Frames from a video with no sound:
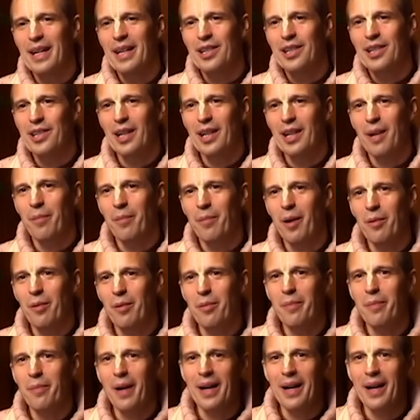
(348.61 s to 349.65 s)
Srila
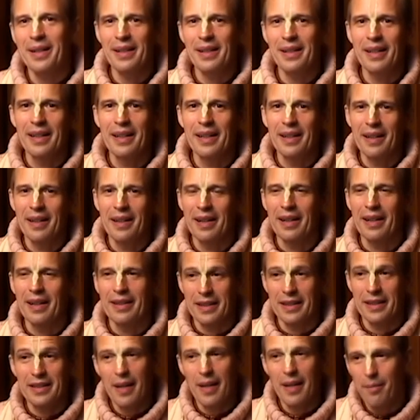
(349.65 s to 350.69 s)
Prabhupada, and
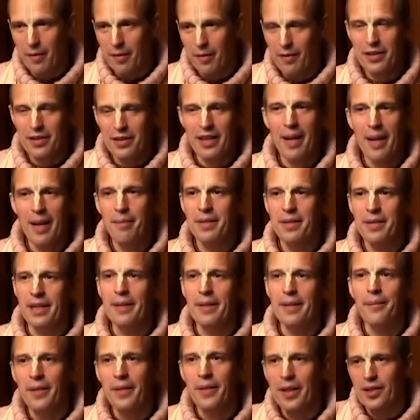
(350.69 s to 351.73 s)
the temple was
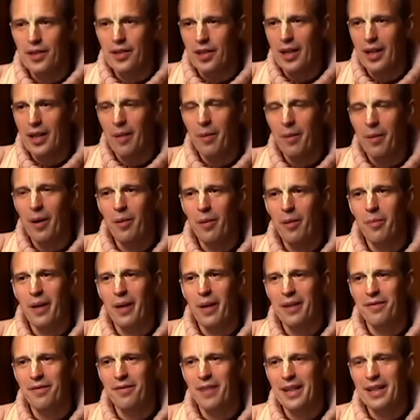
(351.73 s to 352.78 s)
empty, Srila
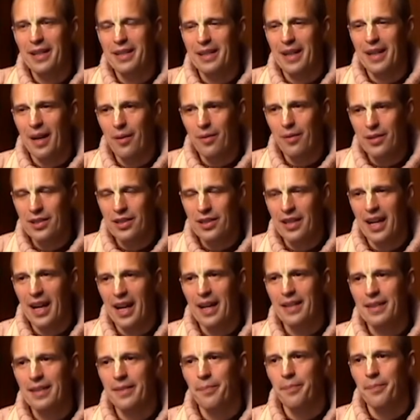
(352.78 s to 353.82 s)
Prabhupada went
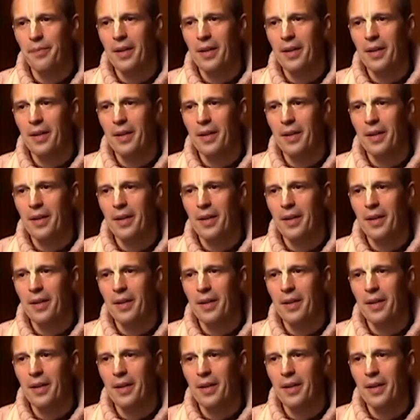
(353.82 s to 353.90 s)
downstairs